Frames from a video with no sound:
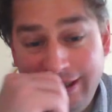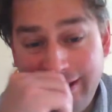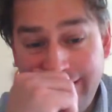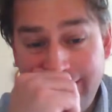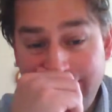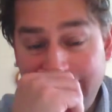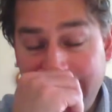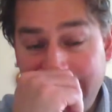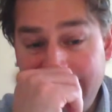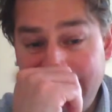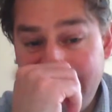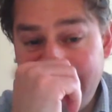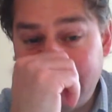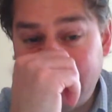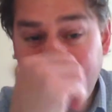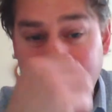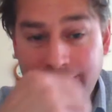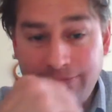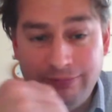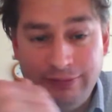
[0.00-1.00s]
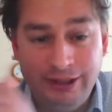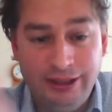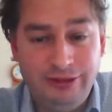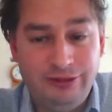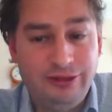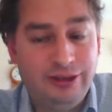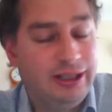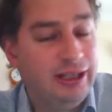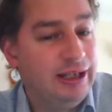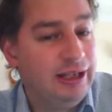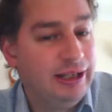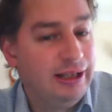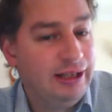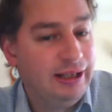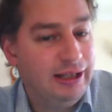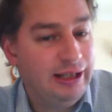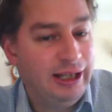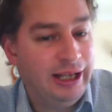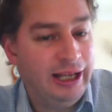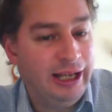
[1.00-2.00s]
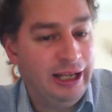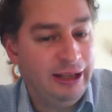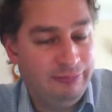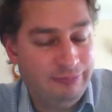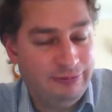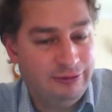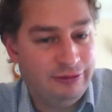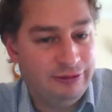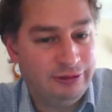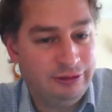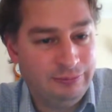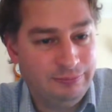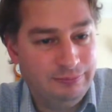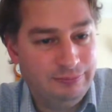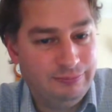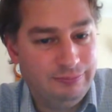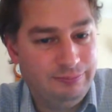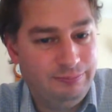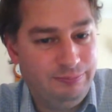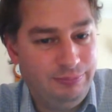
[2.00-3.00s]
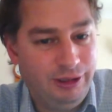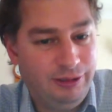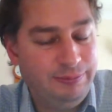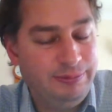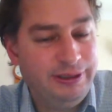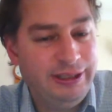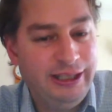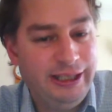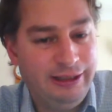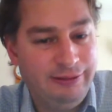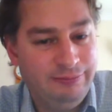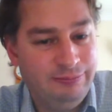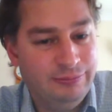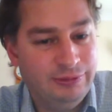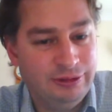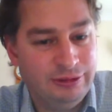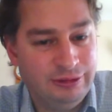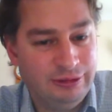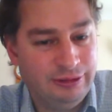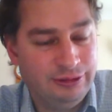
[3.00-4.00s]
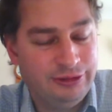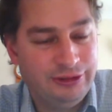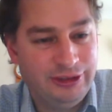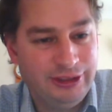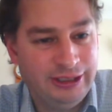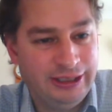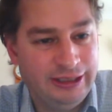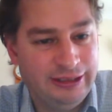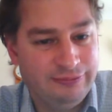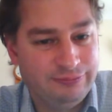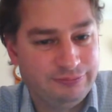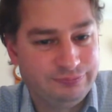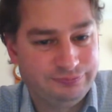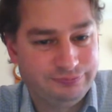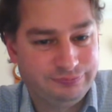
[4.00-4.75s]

in to get a sandwich um, or popping in more to